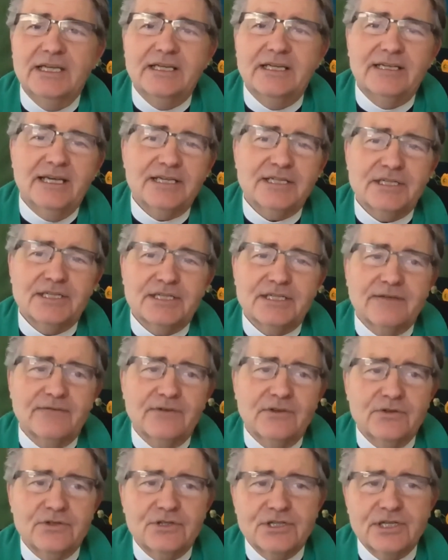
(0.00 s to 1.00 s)
dozens of
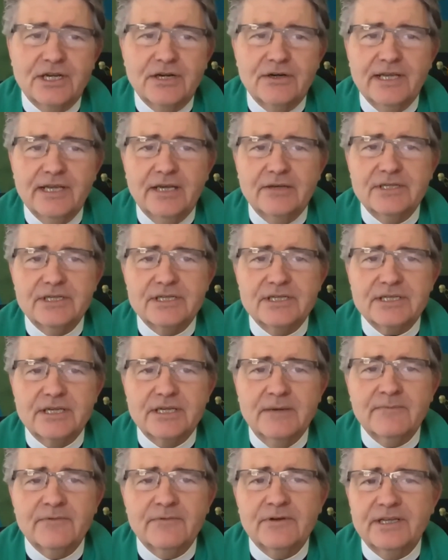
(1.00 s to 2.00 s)
you shared how
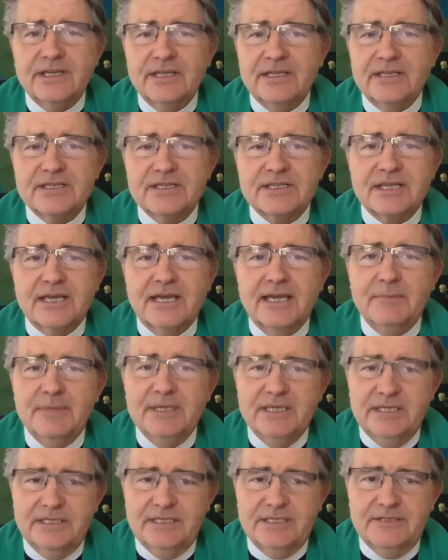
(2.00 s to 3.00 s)
discomforting this time
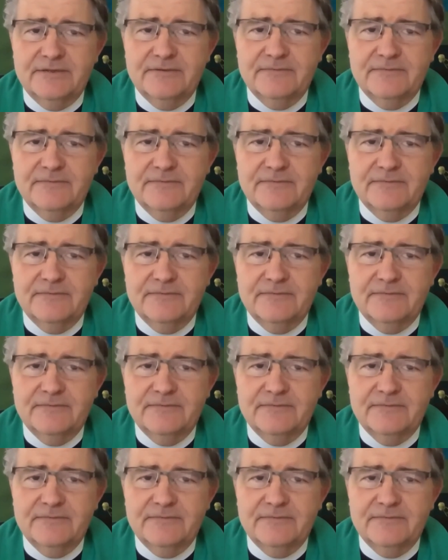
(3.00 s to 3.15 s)
is.